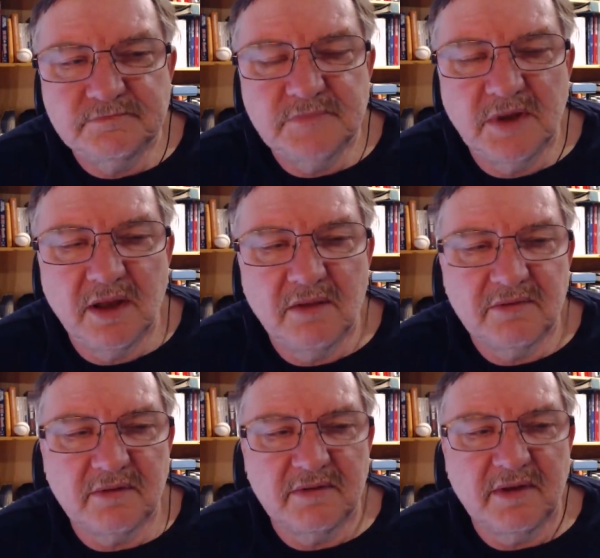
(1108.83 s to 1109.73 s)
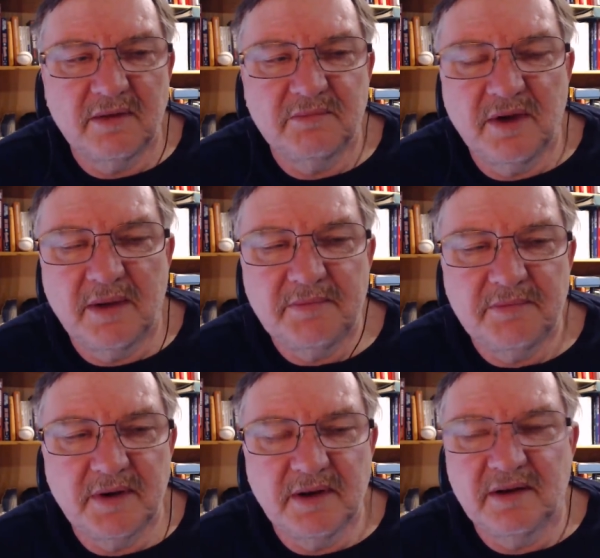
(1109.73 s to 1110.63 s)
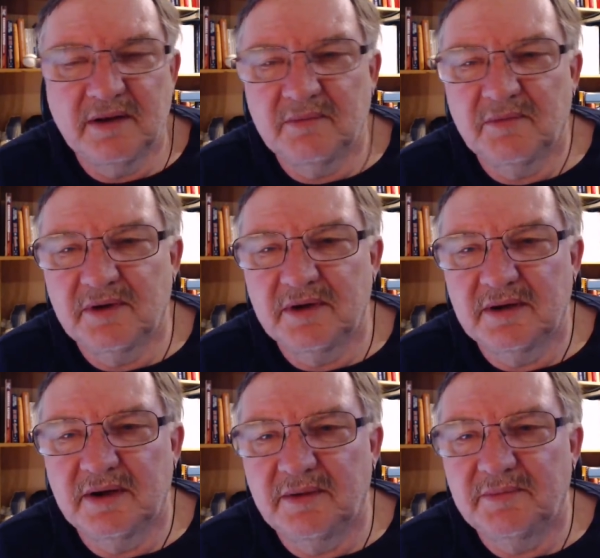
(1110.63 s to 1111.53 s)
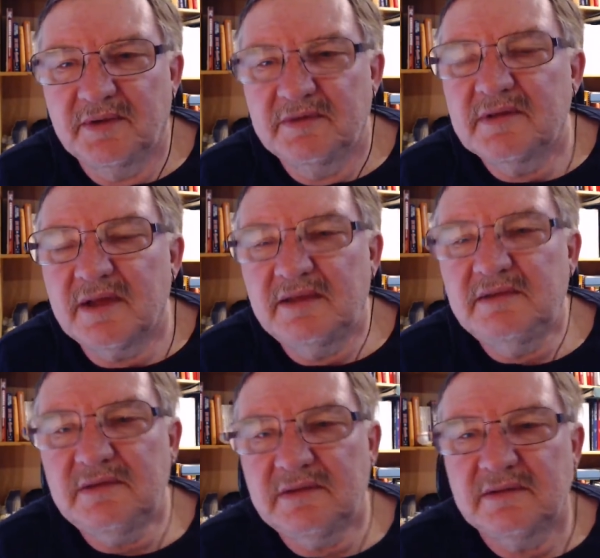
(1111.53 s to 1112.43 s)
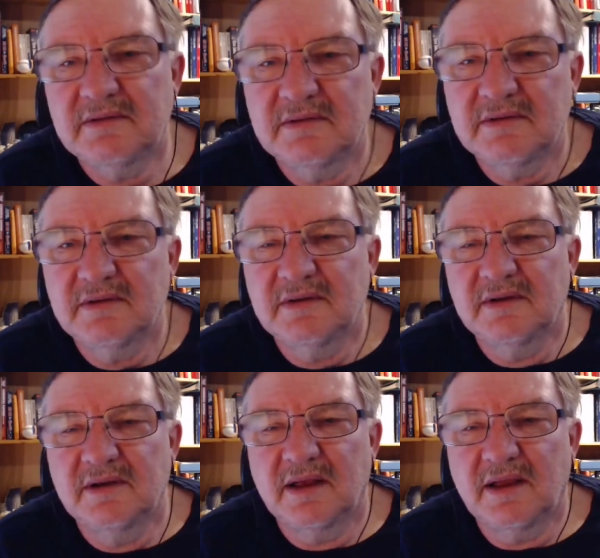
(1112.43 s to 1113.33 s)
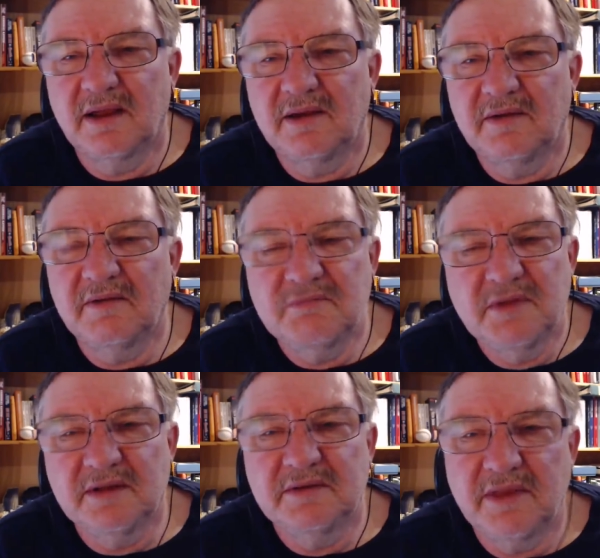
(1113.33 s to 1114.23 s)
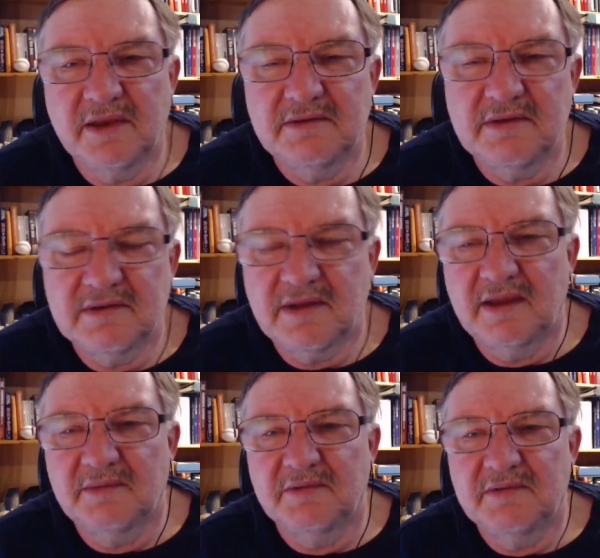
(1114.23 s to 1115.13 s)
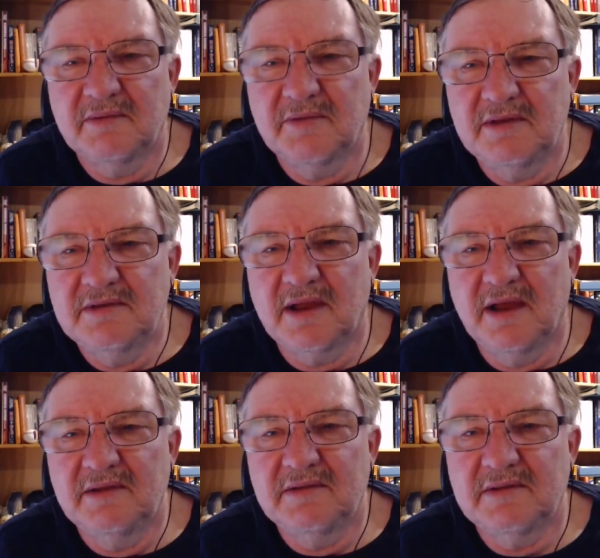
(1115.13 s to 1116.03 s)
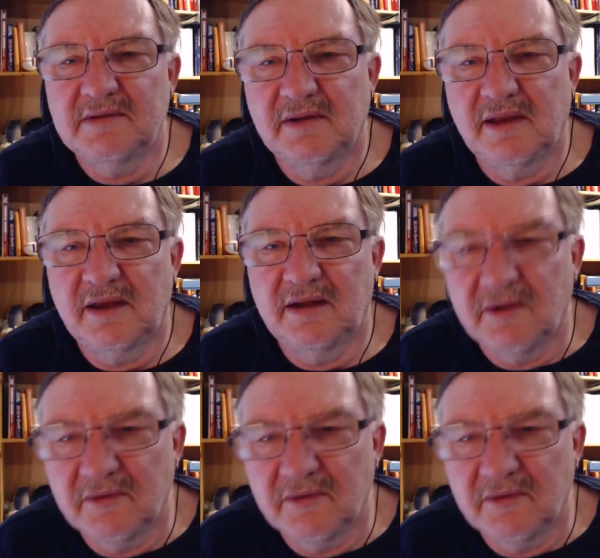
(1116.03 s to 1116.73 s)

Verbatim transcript: I was going to say abrupt, but a little more um, concise. Like I don't have a million things to say about some of these guys, and I don't